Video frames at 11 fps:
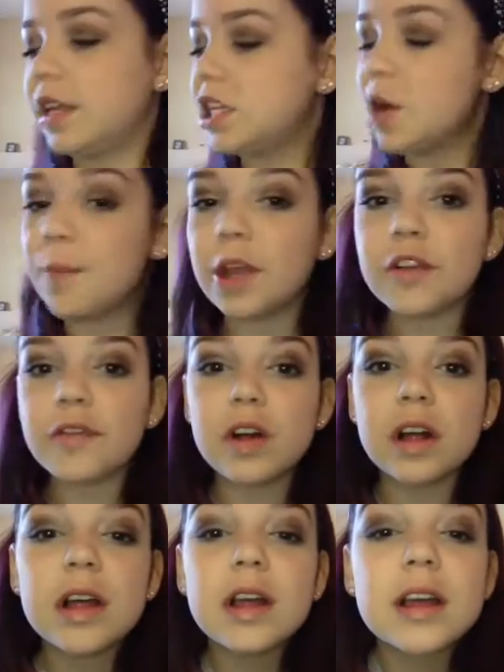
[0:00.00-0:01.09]
So
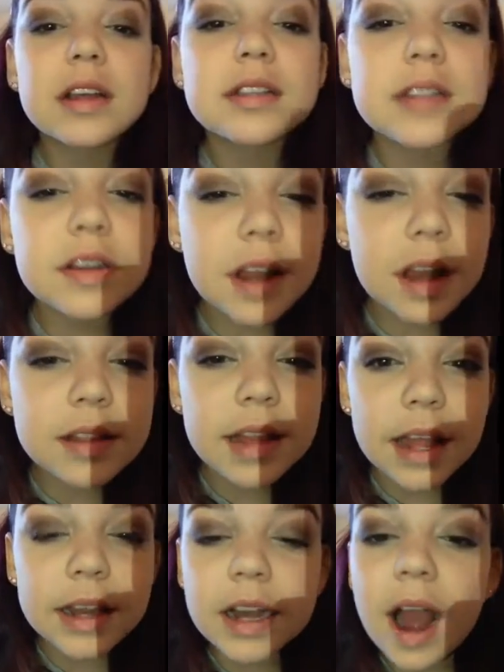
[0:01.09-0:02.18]
beautiful. So now
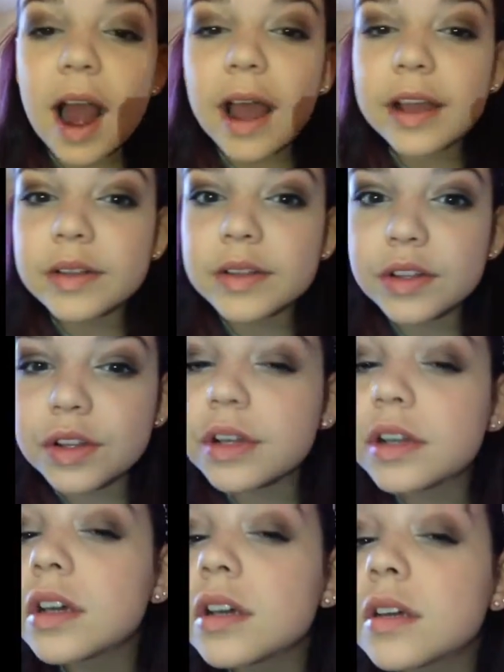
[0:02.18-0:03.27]
that your eyes
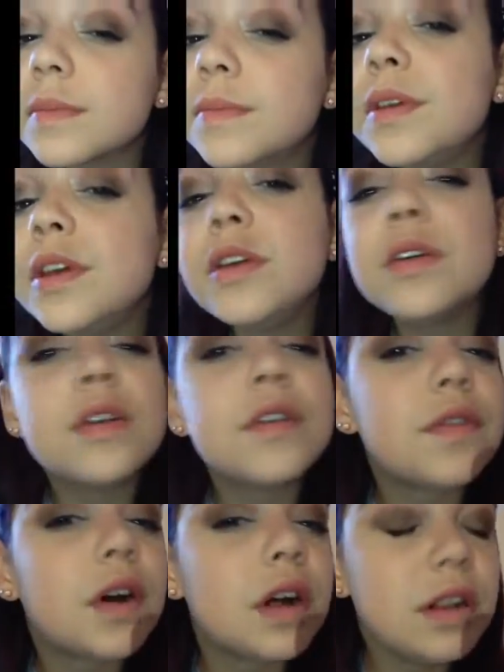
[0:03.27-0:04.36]
look
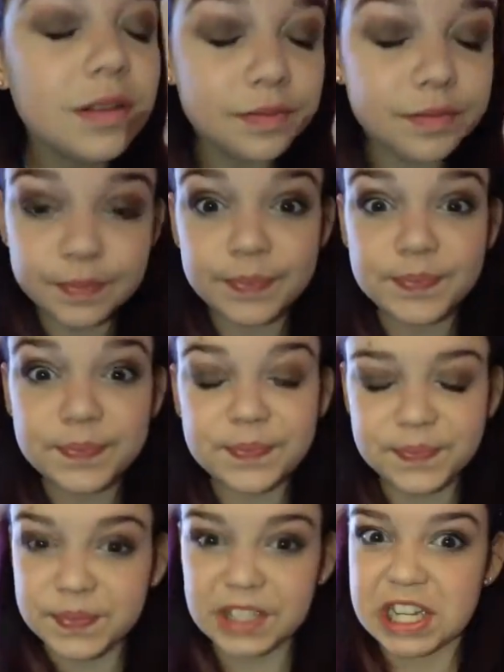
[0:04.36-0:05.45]
beautiful,
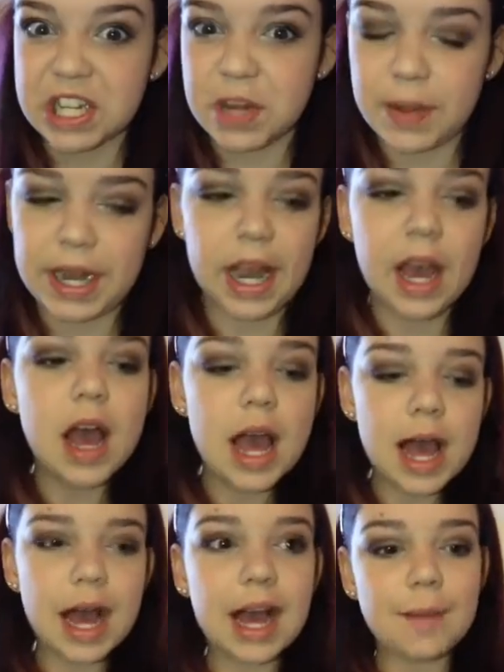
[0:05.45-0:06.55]
so pretty,
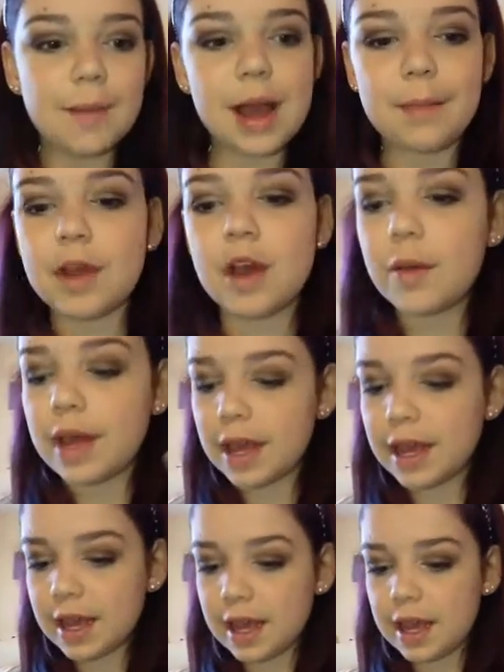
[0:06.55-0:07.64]
I'm going
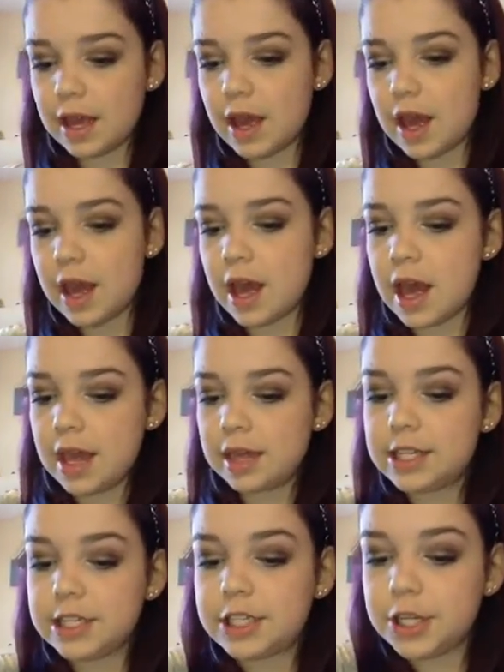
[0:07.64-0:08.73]

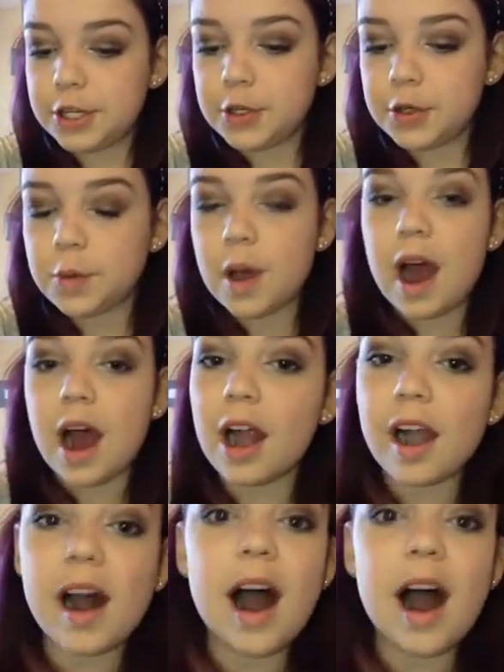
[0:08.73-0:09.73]
to do our